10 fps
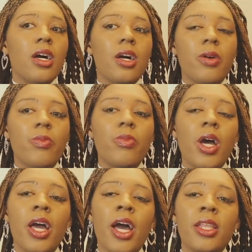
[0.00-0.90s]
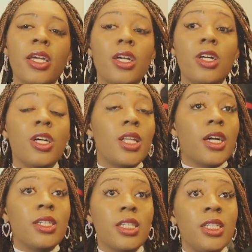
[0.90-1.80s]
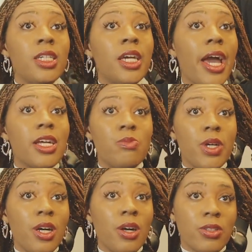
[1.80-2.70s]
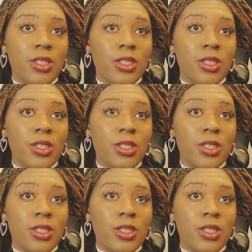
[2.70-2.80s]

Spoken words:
I think it could look like us ending cash bail